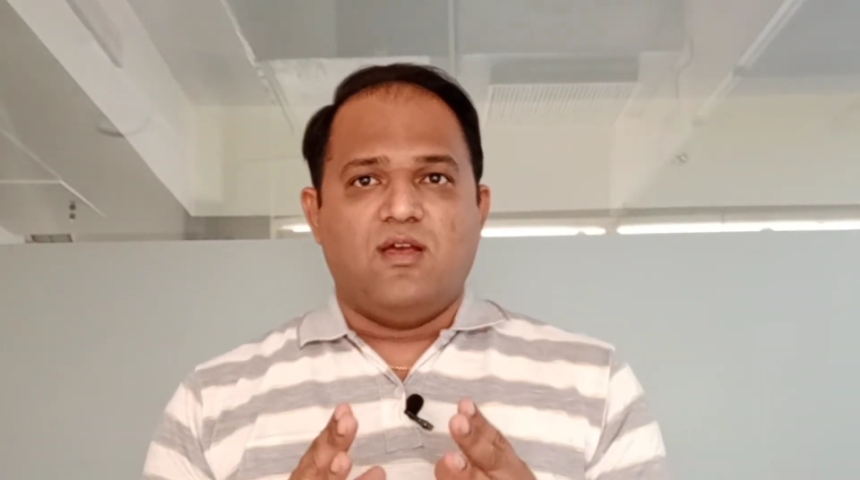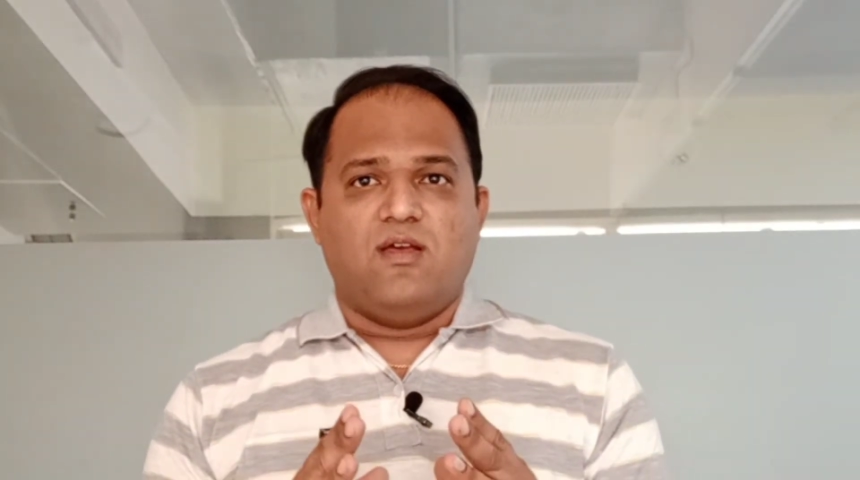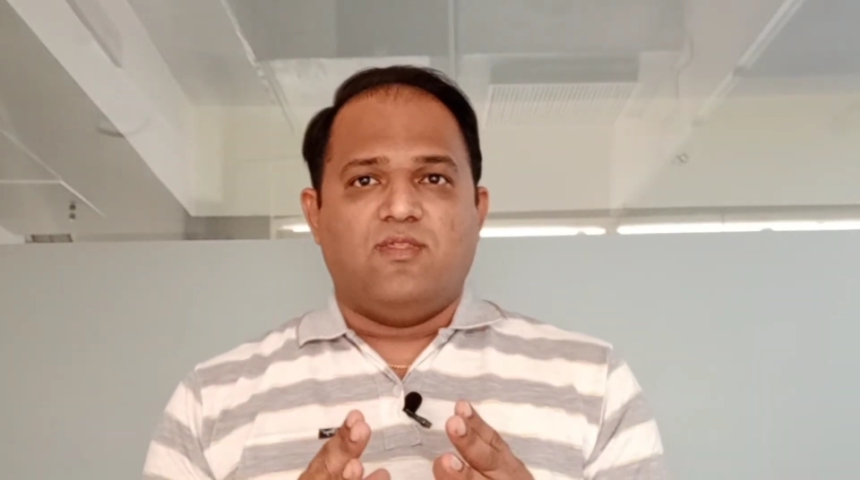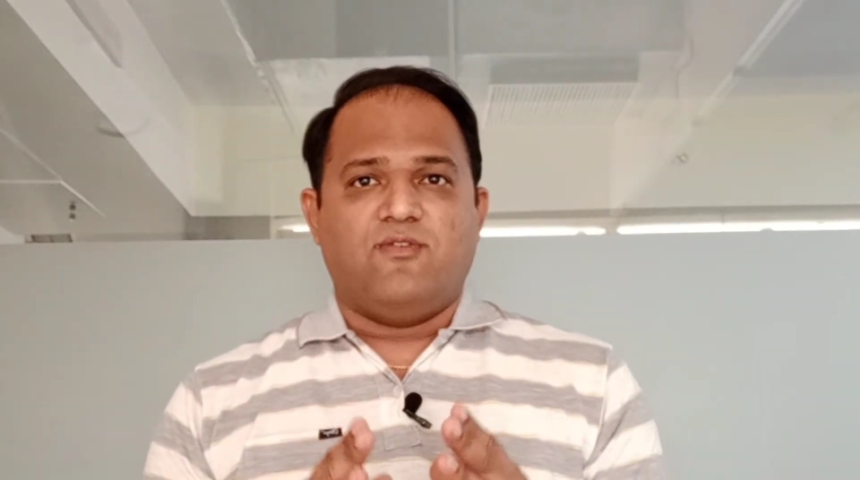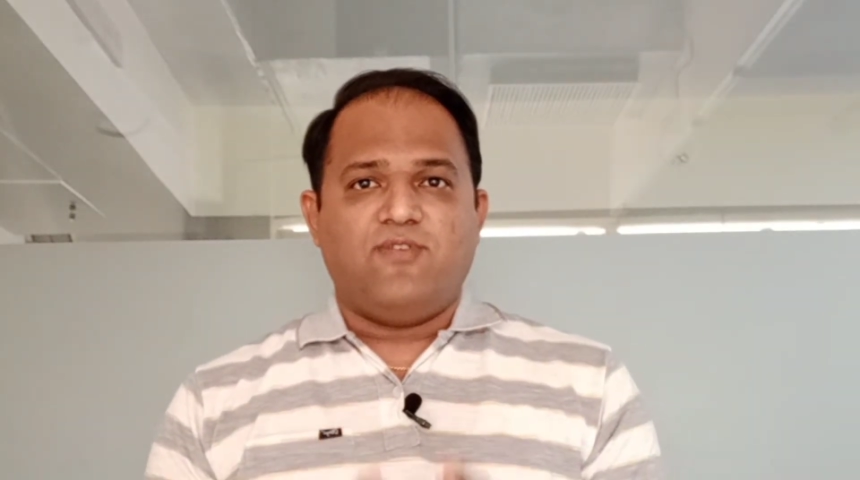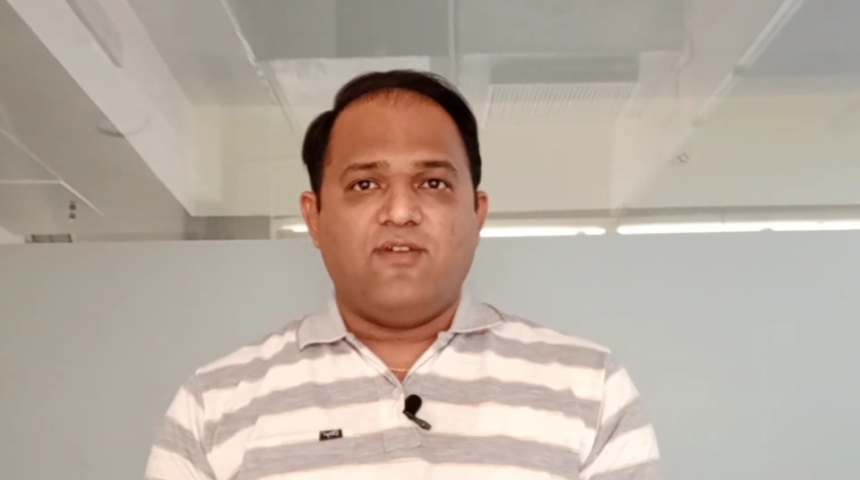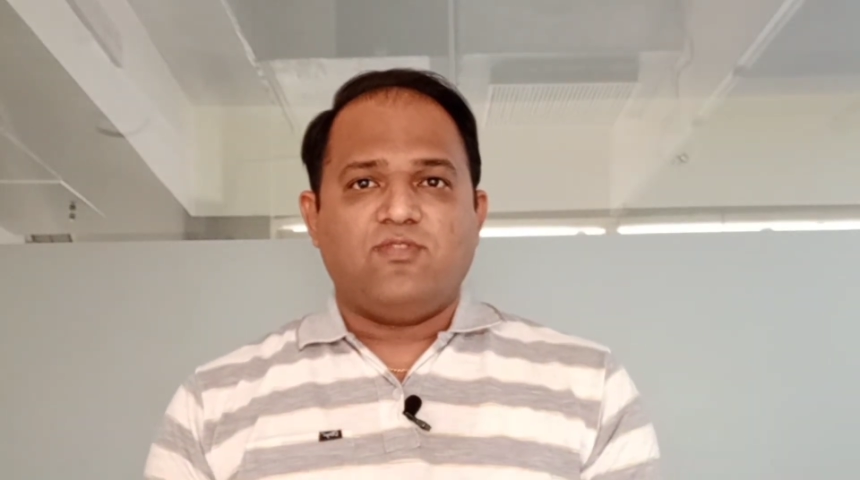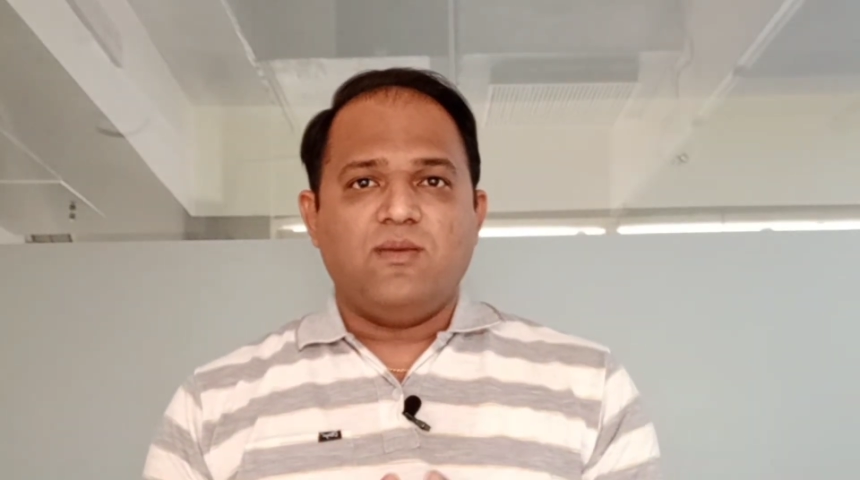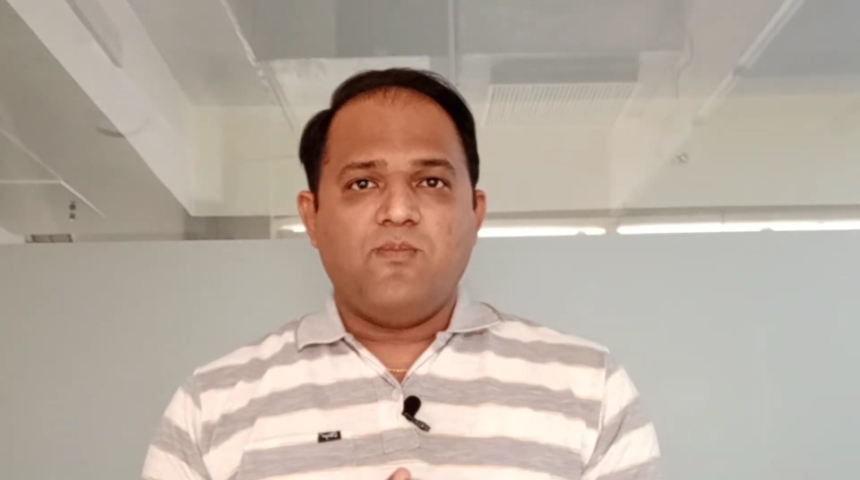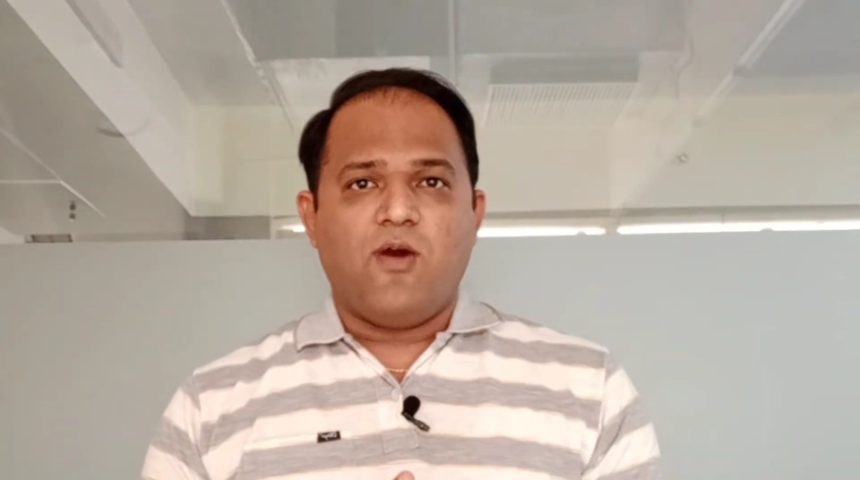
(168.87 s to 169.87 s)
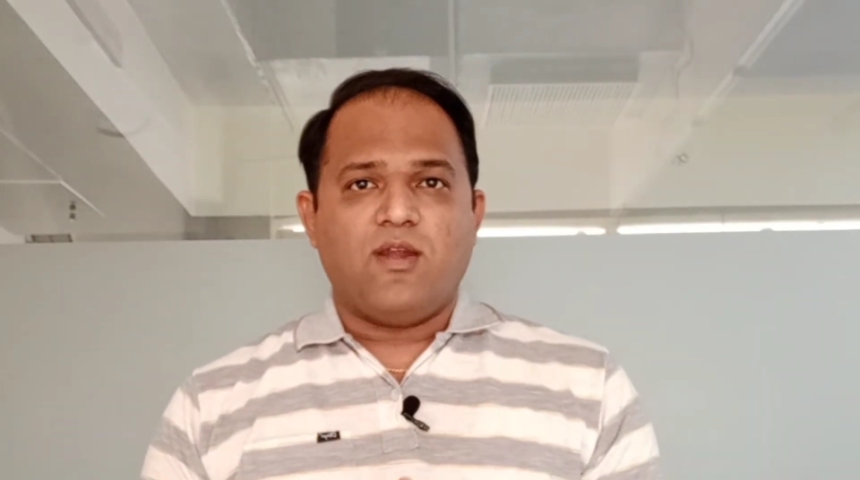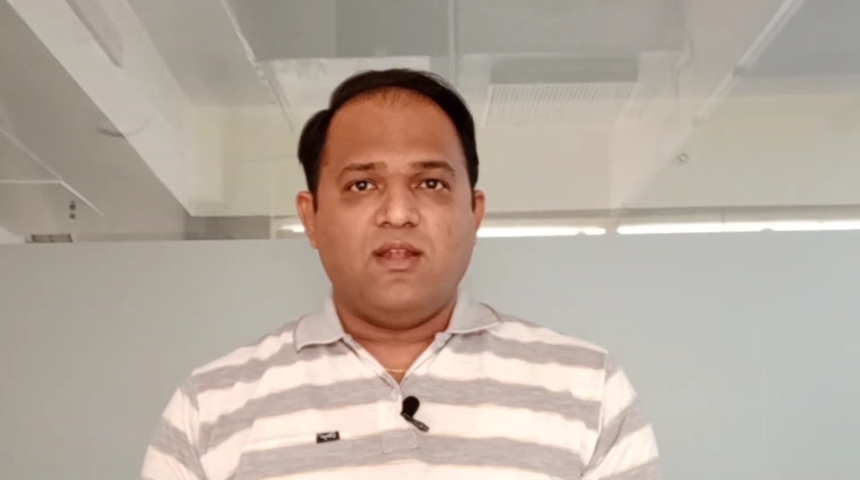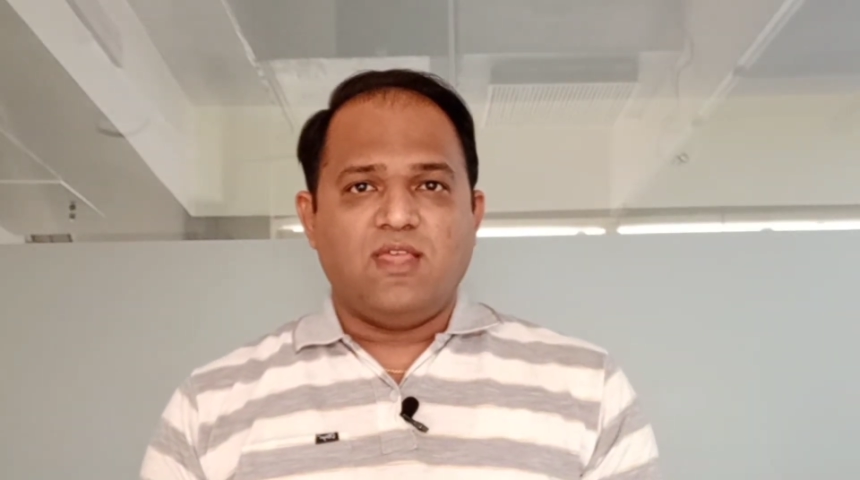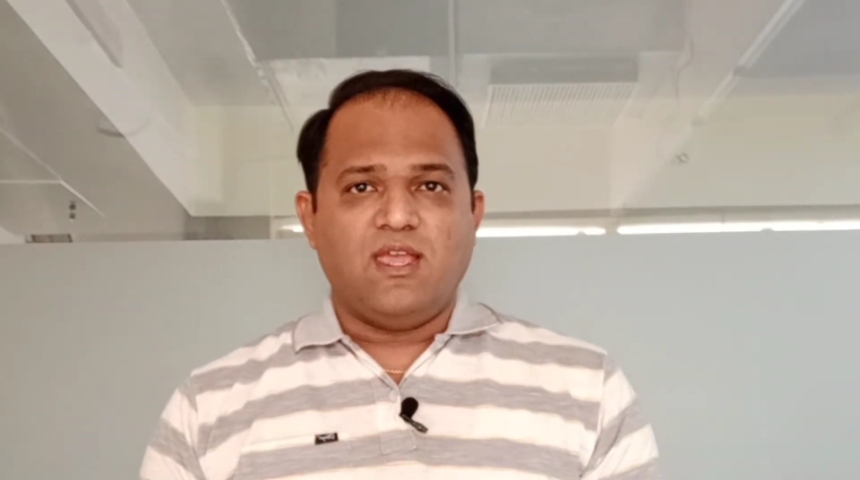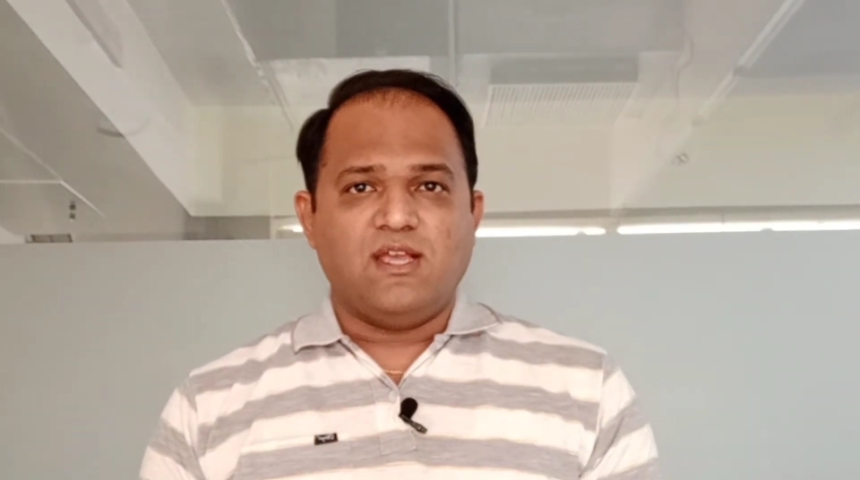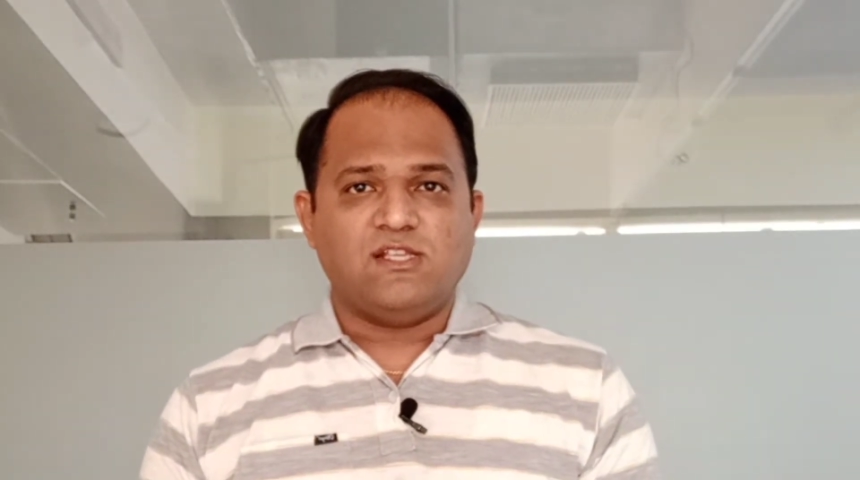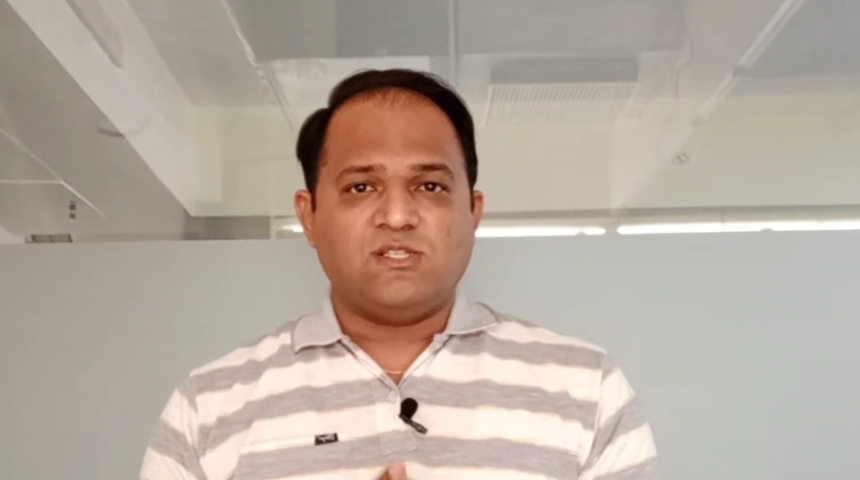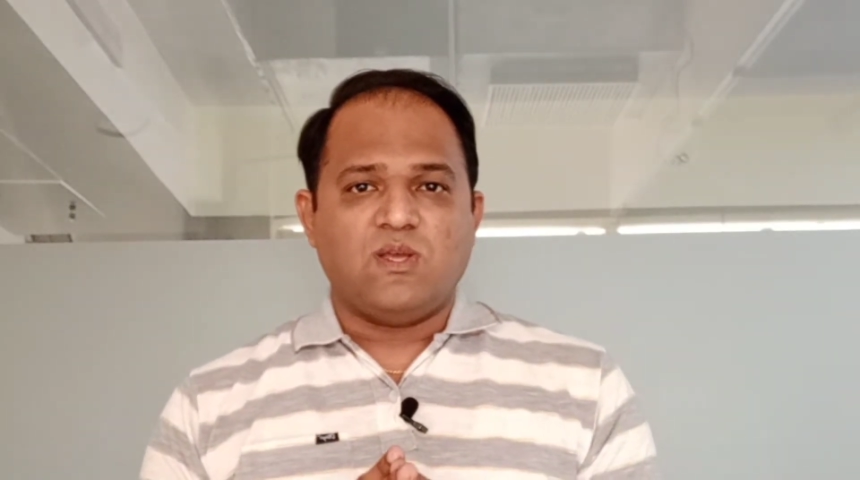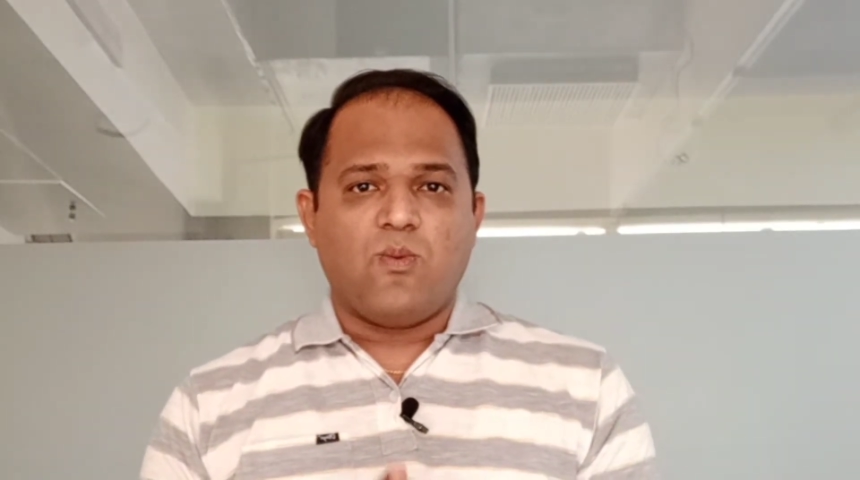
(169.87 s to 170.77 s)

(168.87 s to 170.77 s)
The fifth important thing is